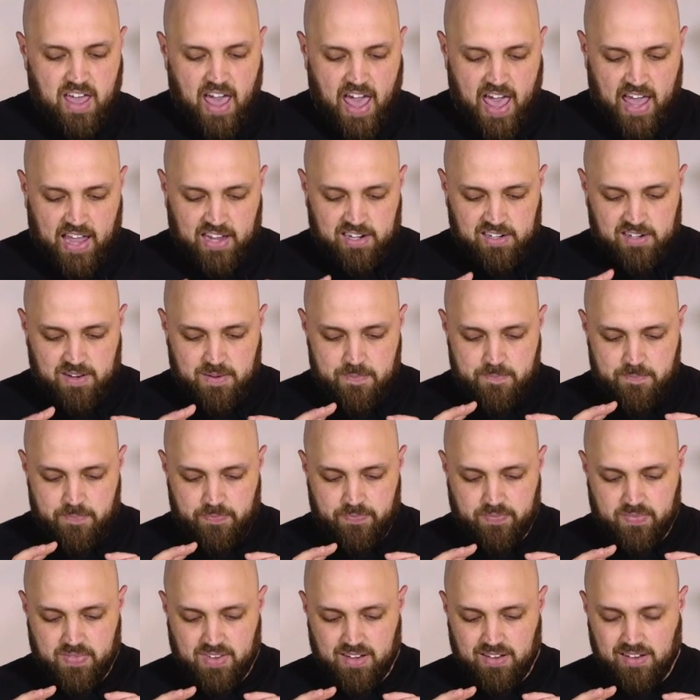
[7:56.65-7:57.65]
And
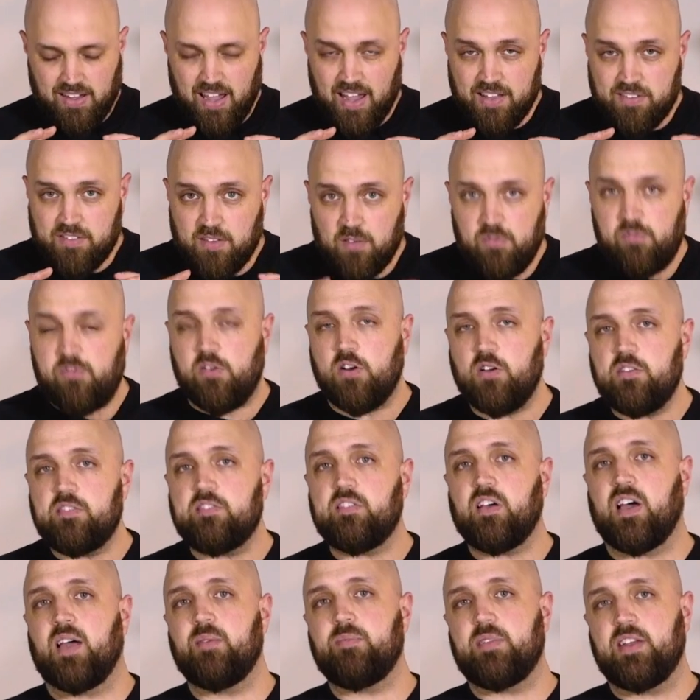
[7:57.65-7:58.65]
it's the first
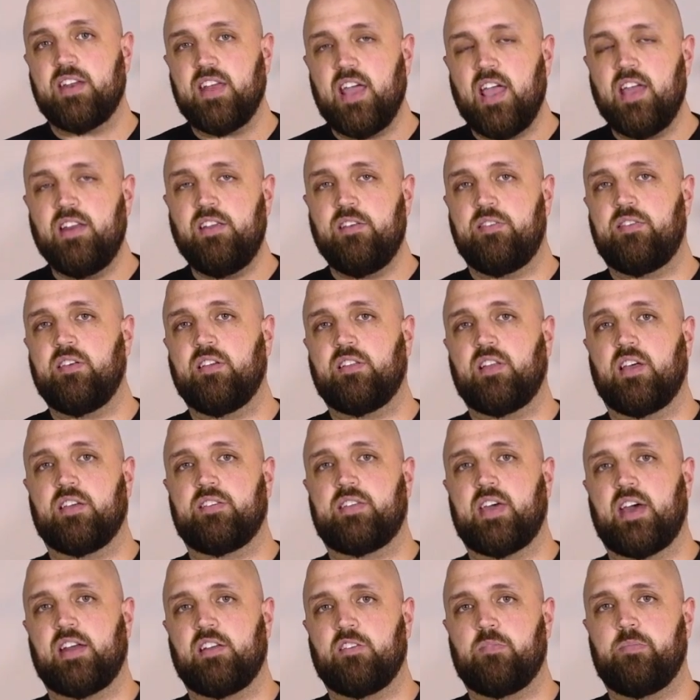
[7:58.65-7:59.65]
time that anything like
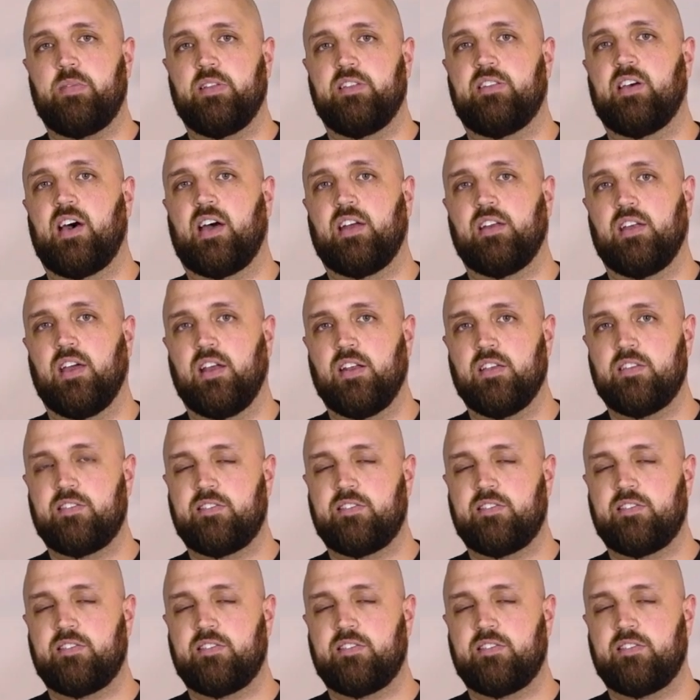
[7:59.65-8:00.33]
that has been done in a